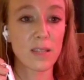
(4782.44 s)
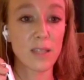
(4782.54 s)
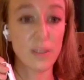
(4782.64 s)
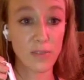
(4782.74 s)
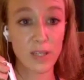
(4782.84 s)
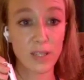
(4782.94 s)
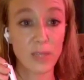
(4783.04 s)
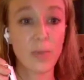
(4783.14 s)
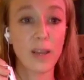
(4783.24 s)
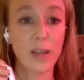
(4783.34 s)
different
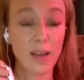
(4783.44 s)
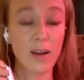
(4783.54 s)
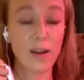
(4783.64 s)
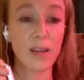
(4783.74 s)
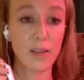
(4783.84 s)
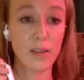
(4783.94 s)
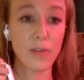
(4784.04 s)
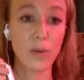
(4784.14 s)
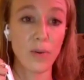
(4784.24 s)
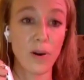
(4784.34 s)
depending on if
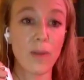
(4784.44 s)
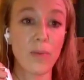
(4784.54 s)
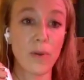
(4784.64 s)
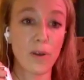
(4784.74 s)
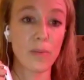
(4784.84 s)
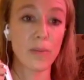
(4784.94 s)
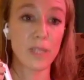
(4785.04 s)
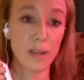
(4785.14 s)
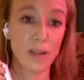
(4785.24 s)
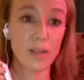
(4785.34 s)
you are more of a
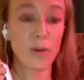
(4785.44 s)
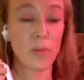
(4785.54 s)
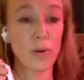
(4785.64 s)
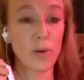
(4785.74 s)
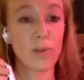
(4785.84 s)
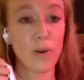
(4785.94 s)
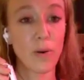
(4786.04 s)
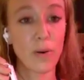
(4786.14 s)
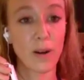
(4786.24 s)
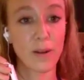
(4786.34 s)
Madonna or more of a
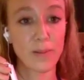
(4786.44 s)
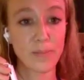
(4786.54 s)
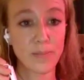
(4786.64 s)
whore.